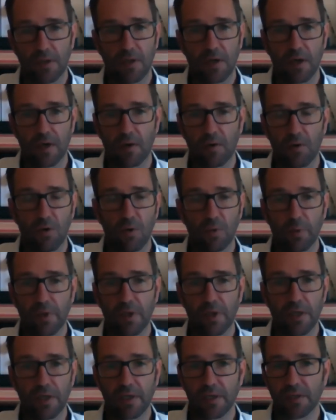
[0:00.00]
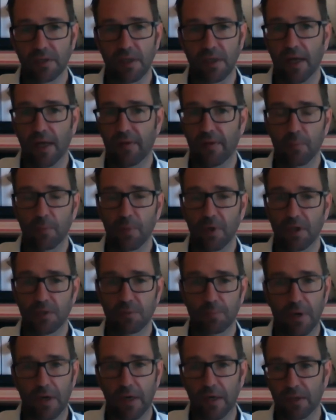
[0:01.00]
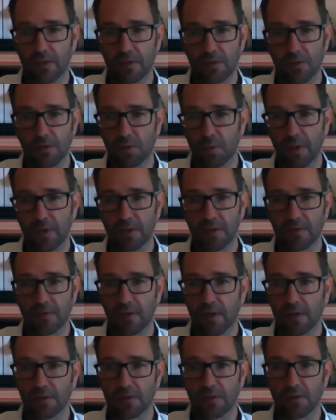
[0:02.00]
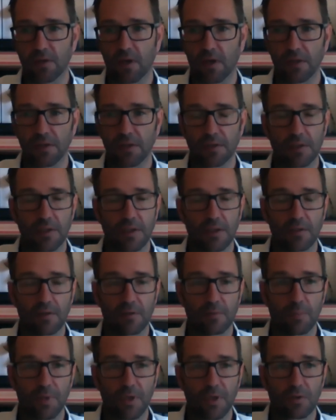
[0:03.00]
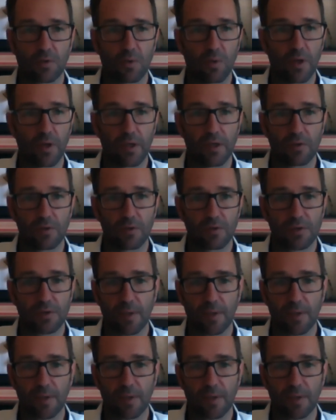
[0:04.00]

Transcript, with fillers: Uh, all we need is another big spike to twenty thousand dollars in Bitcoin it's or coming.